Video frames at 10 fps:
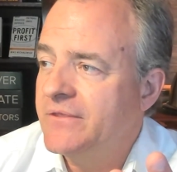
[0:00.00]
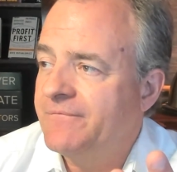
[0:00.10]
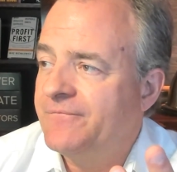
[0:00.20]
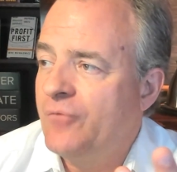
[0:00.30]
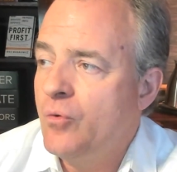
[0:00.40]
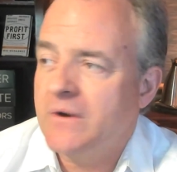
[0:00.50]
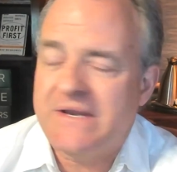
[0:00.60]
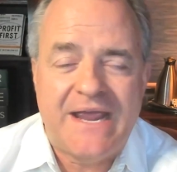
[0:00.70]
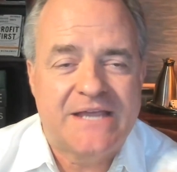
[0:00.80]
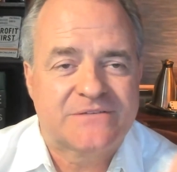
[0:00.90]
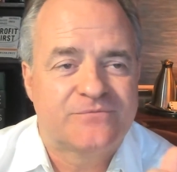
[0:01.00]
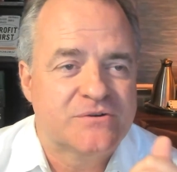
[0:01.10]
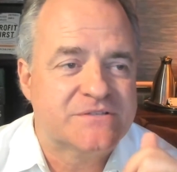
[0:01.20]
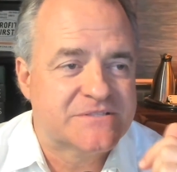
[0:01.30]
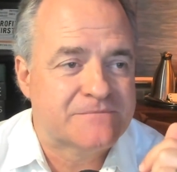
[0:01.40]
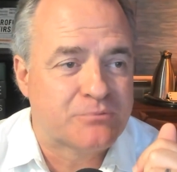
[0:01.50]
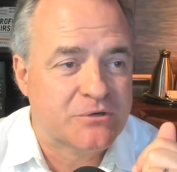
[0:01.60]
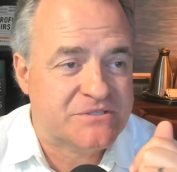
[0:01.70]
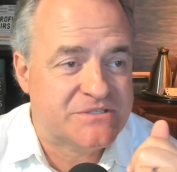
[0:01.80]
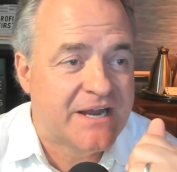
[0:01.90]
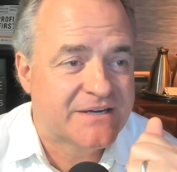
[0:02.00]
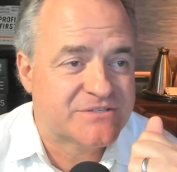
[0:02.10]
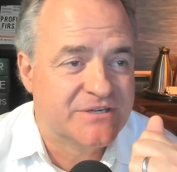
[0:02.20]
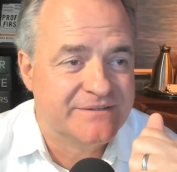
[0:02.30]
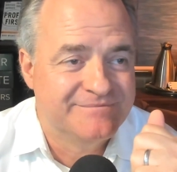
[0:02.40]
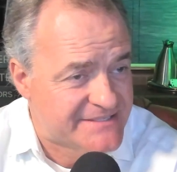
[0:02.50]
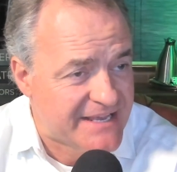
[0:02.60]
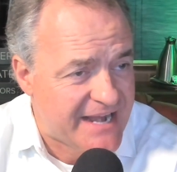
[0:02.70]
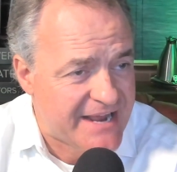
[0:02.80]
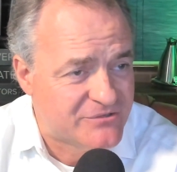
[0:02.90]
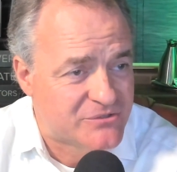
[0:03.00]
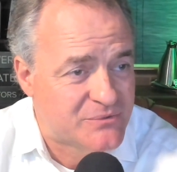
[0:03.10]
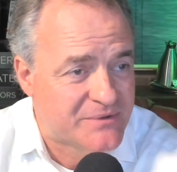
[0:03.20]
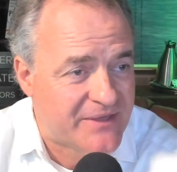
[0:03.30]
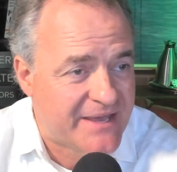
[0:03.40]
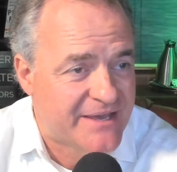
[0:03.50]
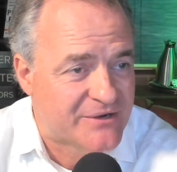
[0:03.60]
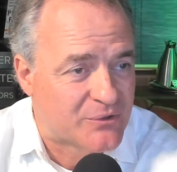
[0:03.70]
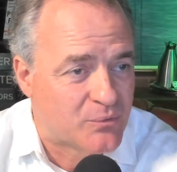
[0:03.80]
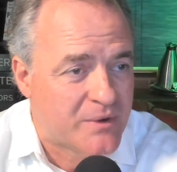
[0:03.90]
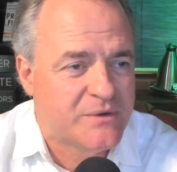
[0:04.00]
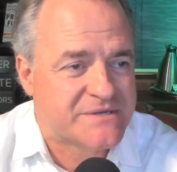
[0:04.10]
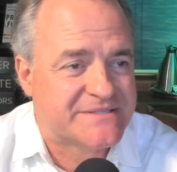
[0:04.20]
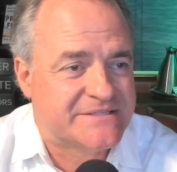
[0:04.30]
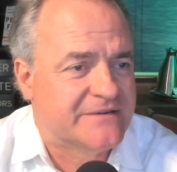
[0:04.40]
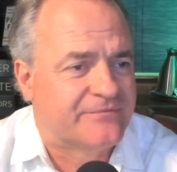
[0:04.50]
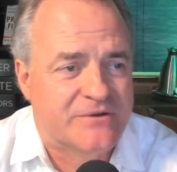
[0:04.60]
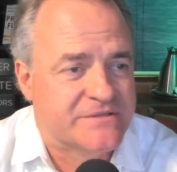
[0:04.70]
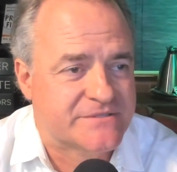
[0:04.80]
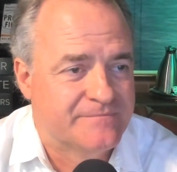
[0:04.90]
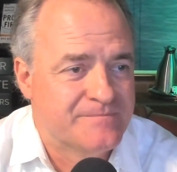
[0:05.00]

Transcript: the forecast versus a projection. Does that have to do with that, or what is the difference?